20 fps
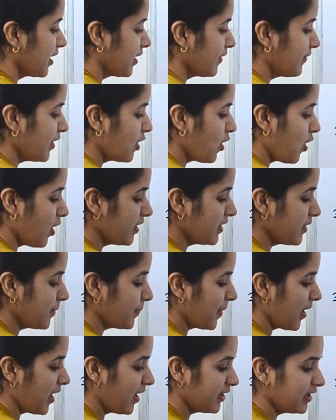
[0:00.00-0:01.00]
we got a
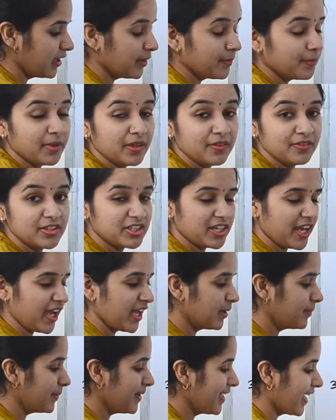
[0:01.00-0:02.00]
power number which
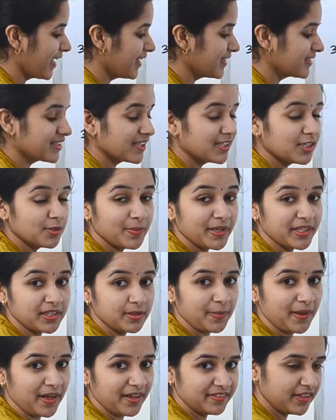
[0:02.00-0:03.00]
can be cancelled by the
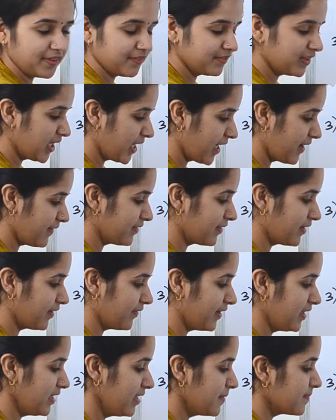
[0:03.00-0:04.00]
power that they have
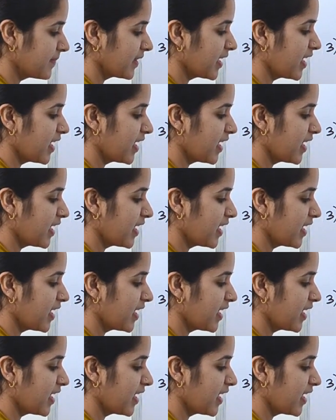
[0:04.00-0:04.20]
given.